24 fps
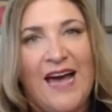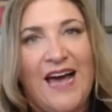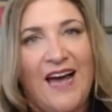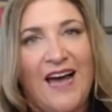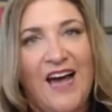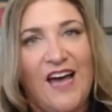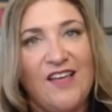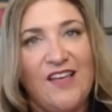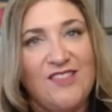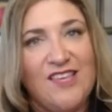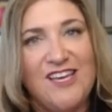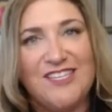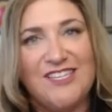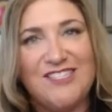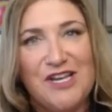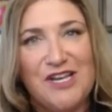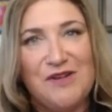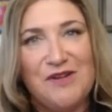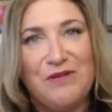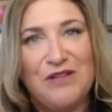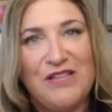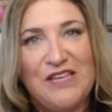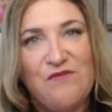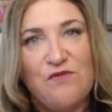I think it's
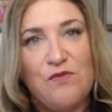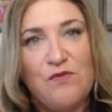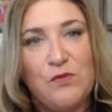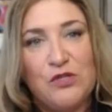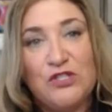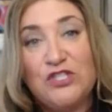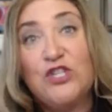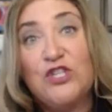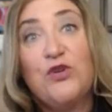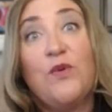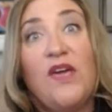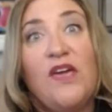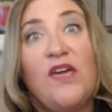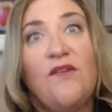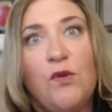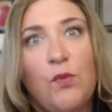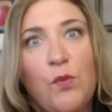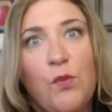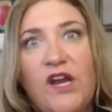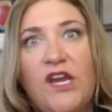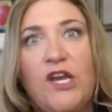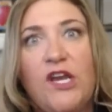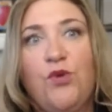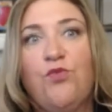unbelievable too, even
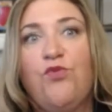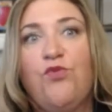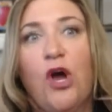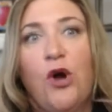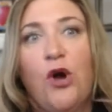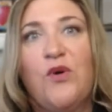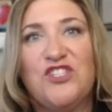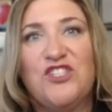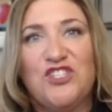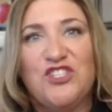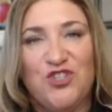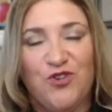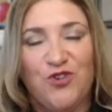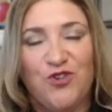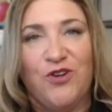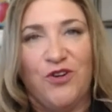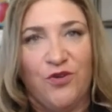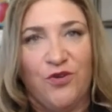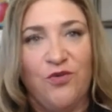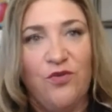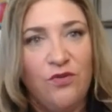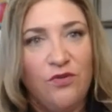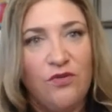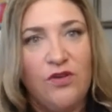when it's
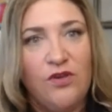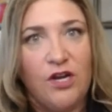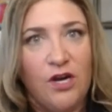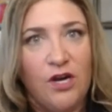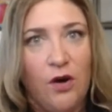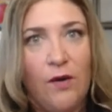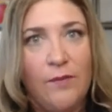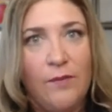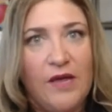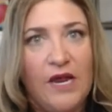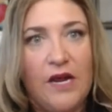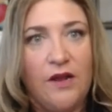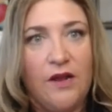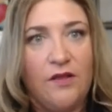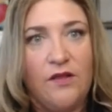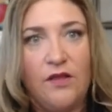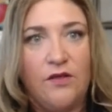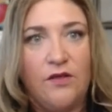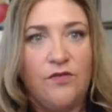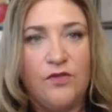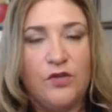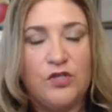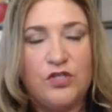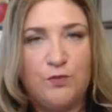true.
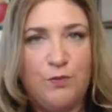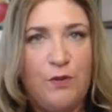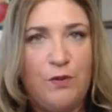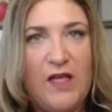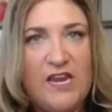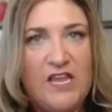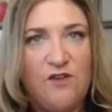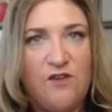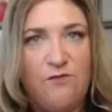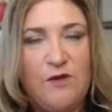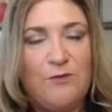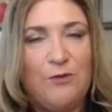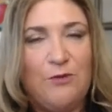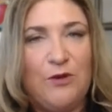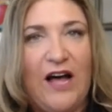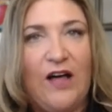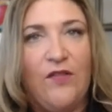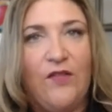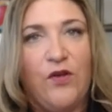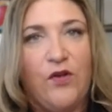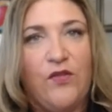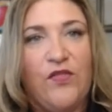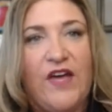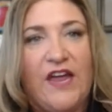There's plenty of people
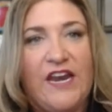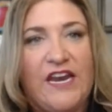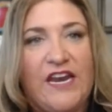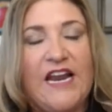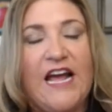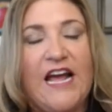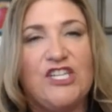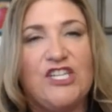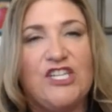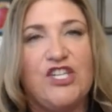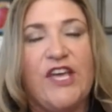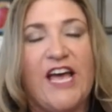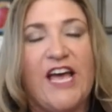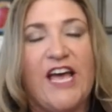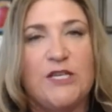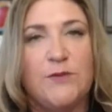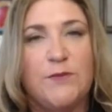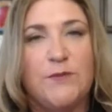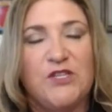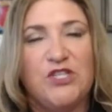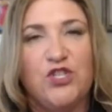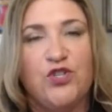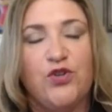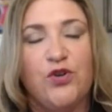out there that it actually has
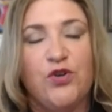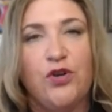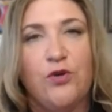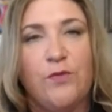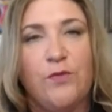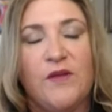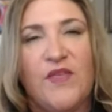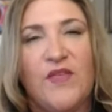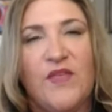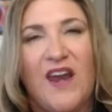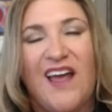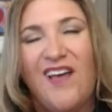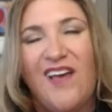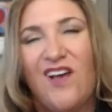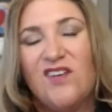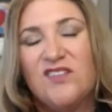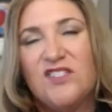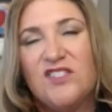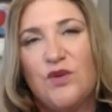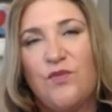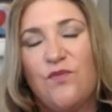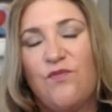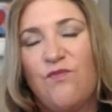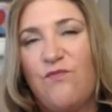been true, but then I
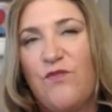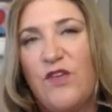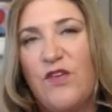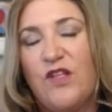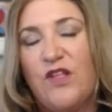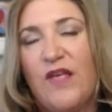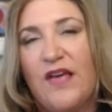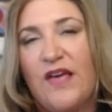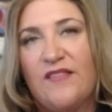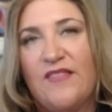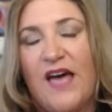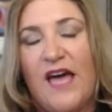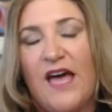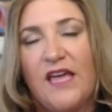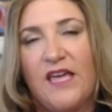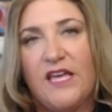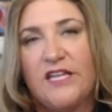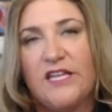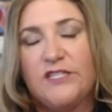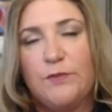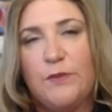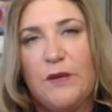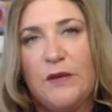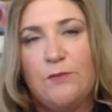also feel like that
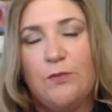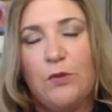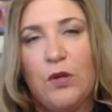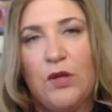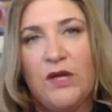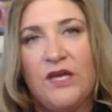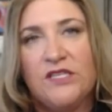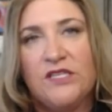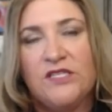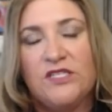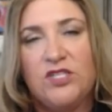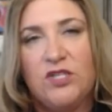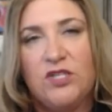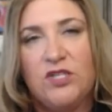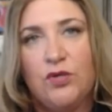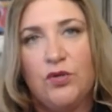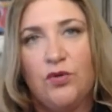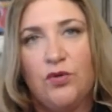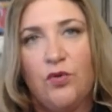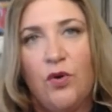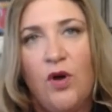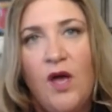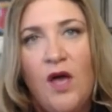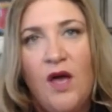gets people
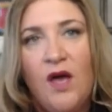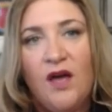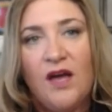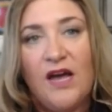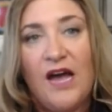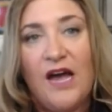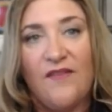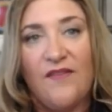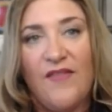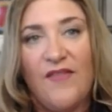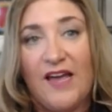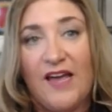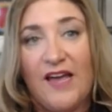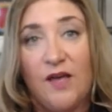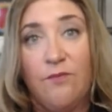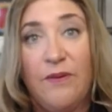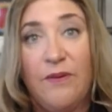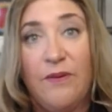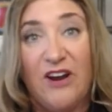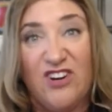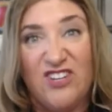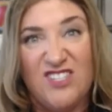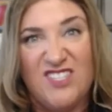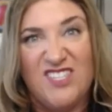into kind of that
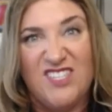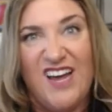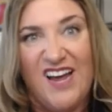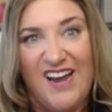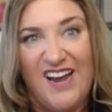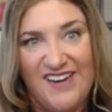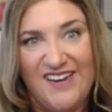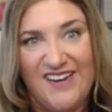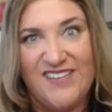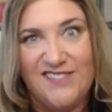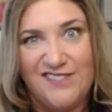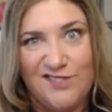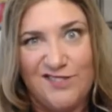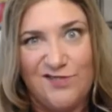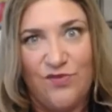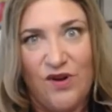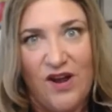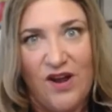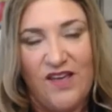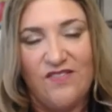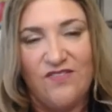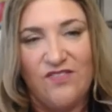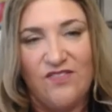comparison-itis, right?